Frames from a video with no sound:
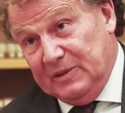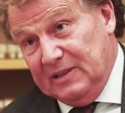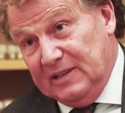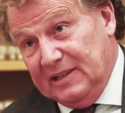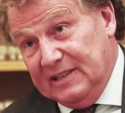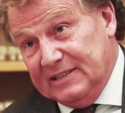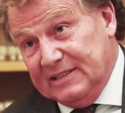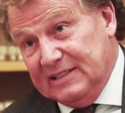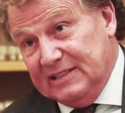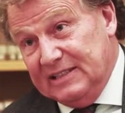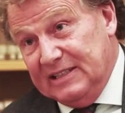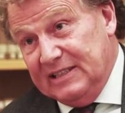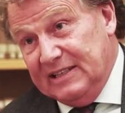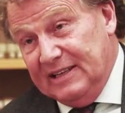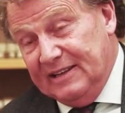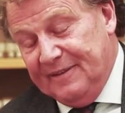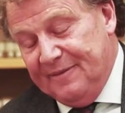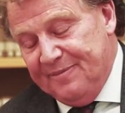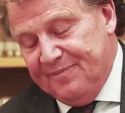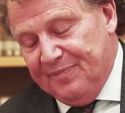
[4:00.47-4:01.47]
in
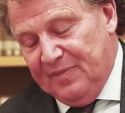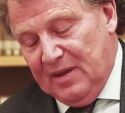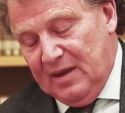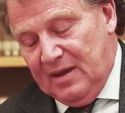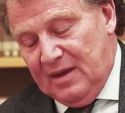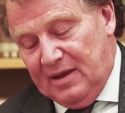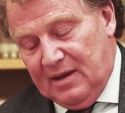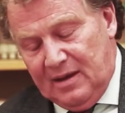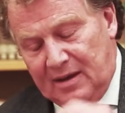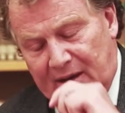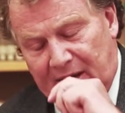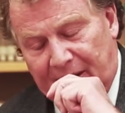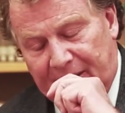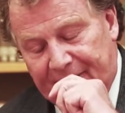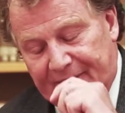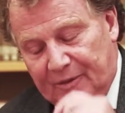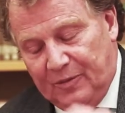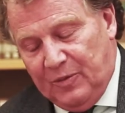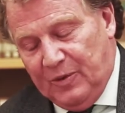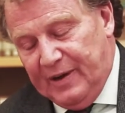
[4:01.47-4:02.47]
Argentina
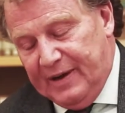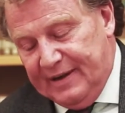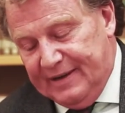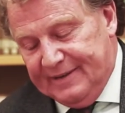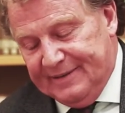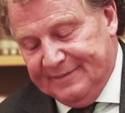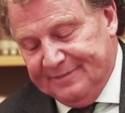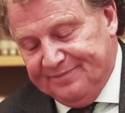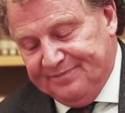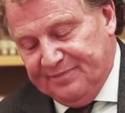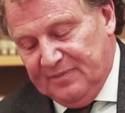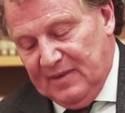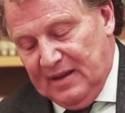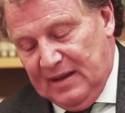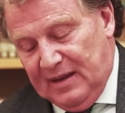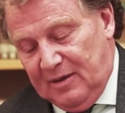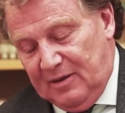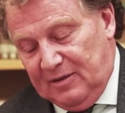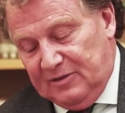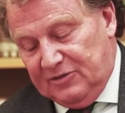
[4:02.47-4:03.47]
were
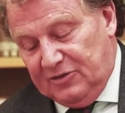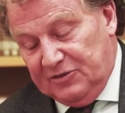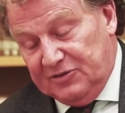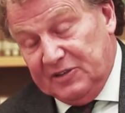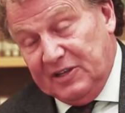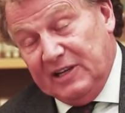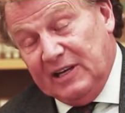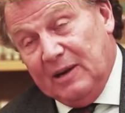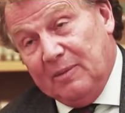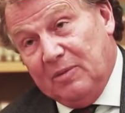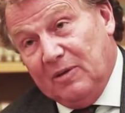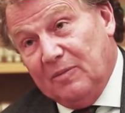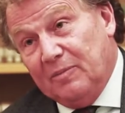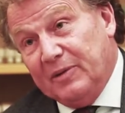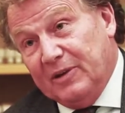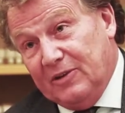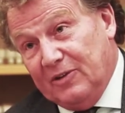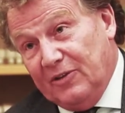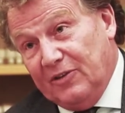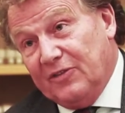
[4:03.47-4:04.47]
sustainable
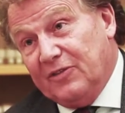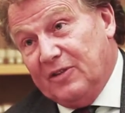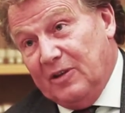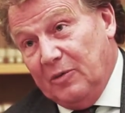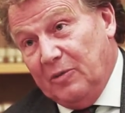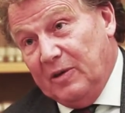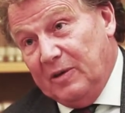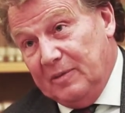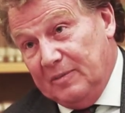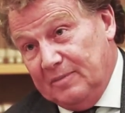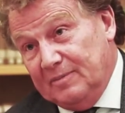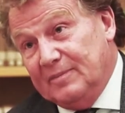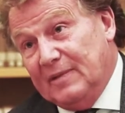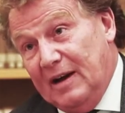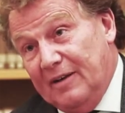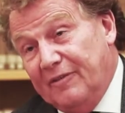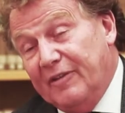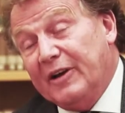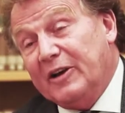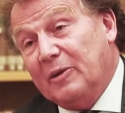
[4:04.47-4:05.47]
because they were
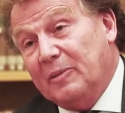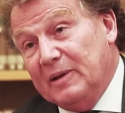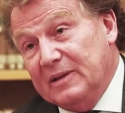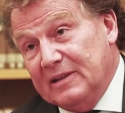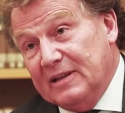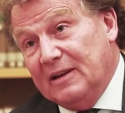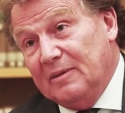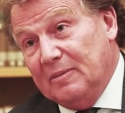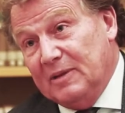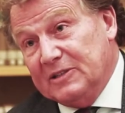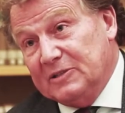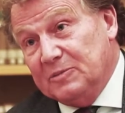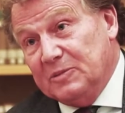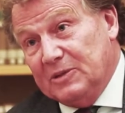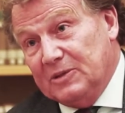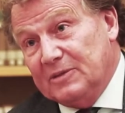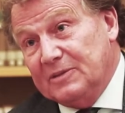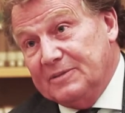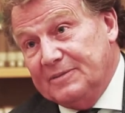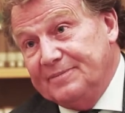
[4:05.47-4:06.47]
environmental much
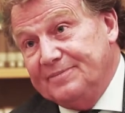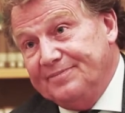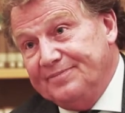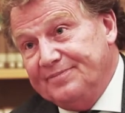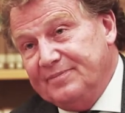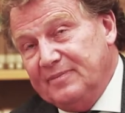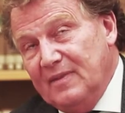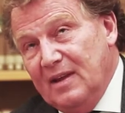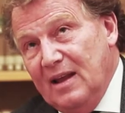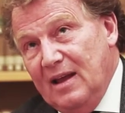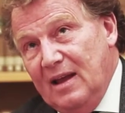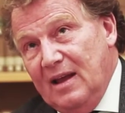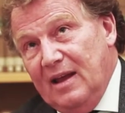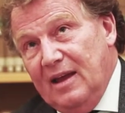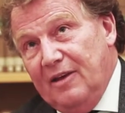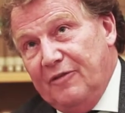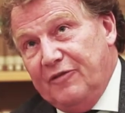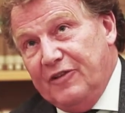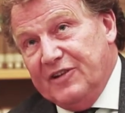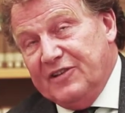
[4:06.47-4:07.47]
more
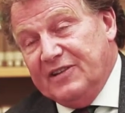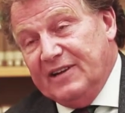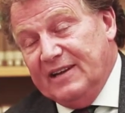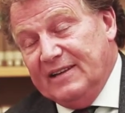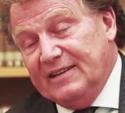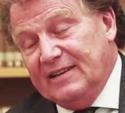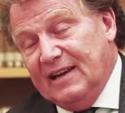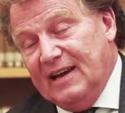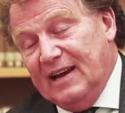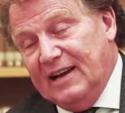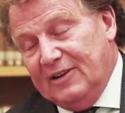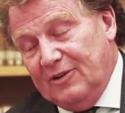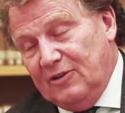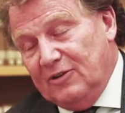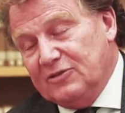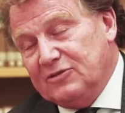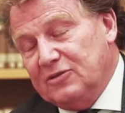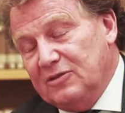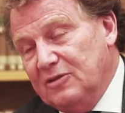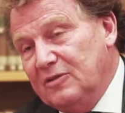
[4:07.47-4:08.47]
efficient, and
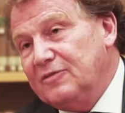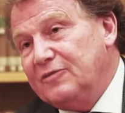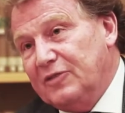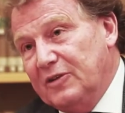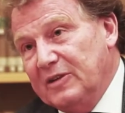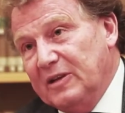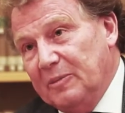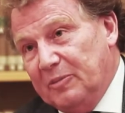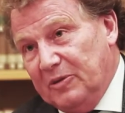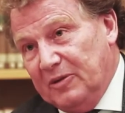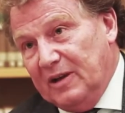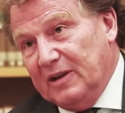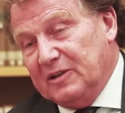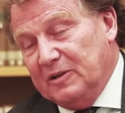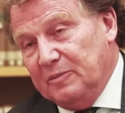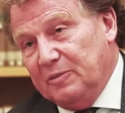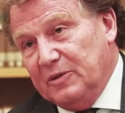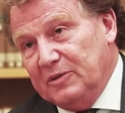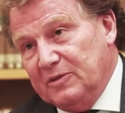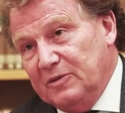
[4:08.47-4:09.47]
also from the
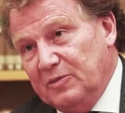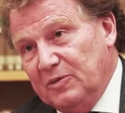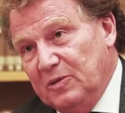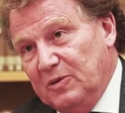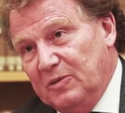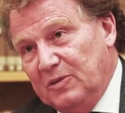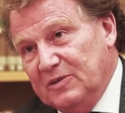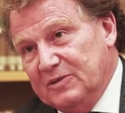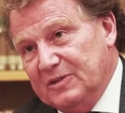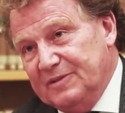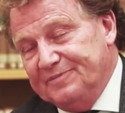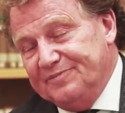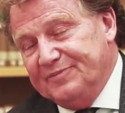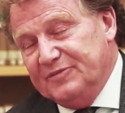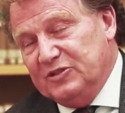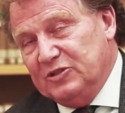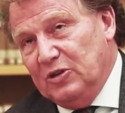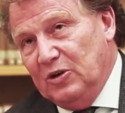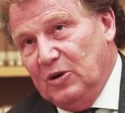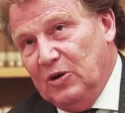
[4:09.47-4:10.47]
productive point of view was.
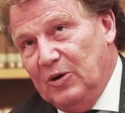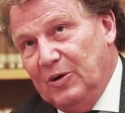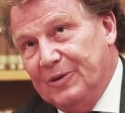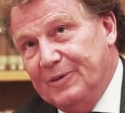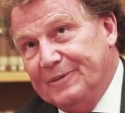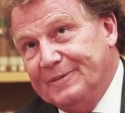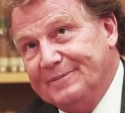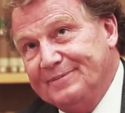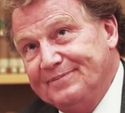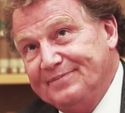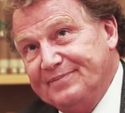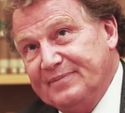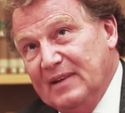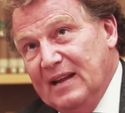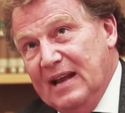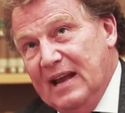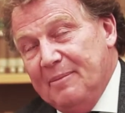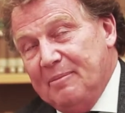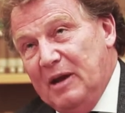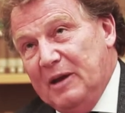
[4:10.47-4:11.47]
So
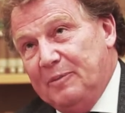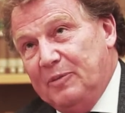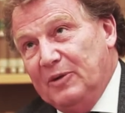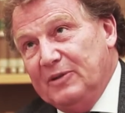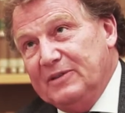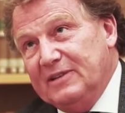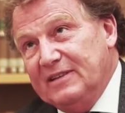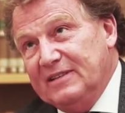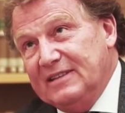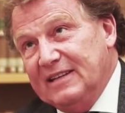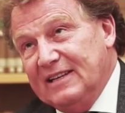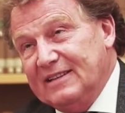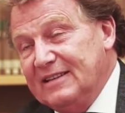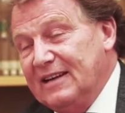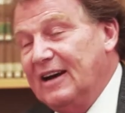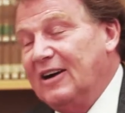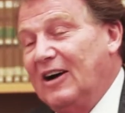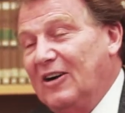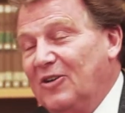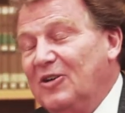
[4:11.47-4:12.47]
my point is that
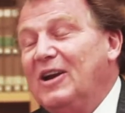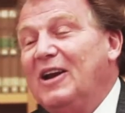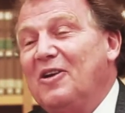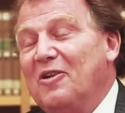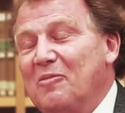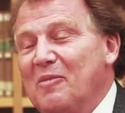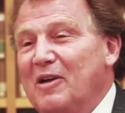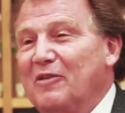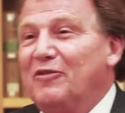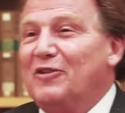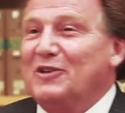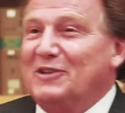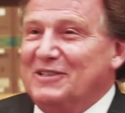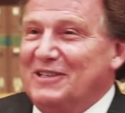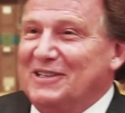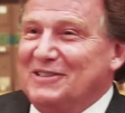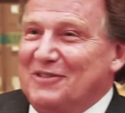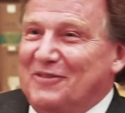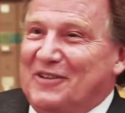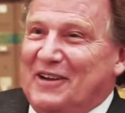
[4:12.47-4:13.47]
all along my 40
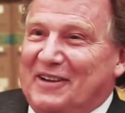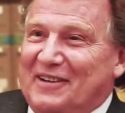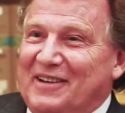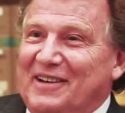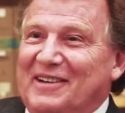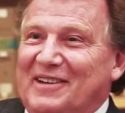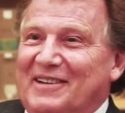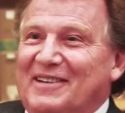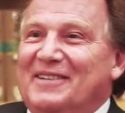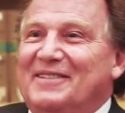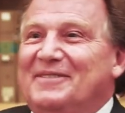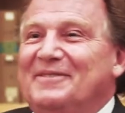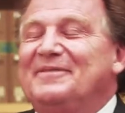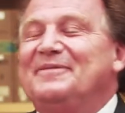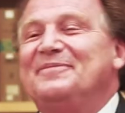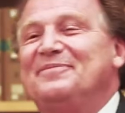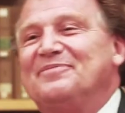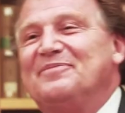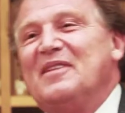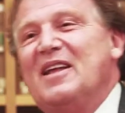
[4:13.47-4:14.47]
years of career,
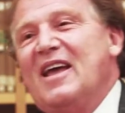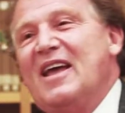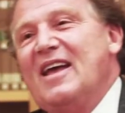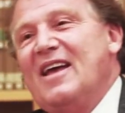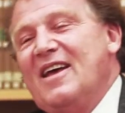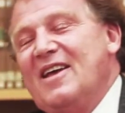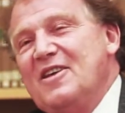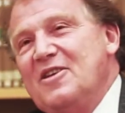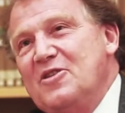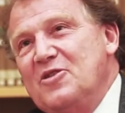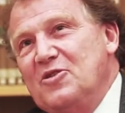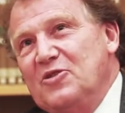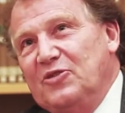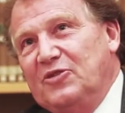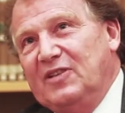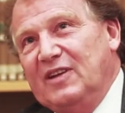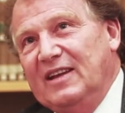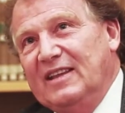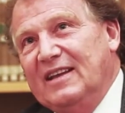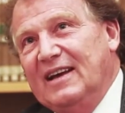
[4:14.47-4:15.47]
you
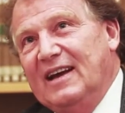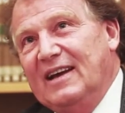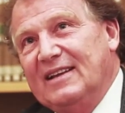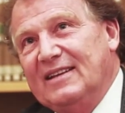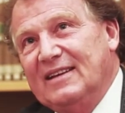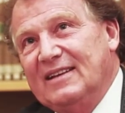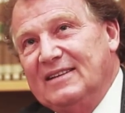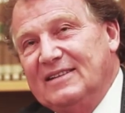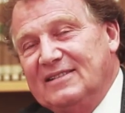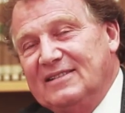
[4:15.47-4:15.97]
see that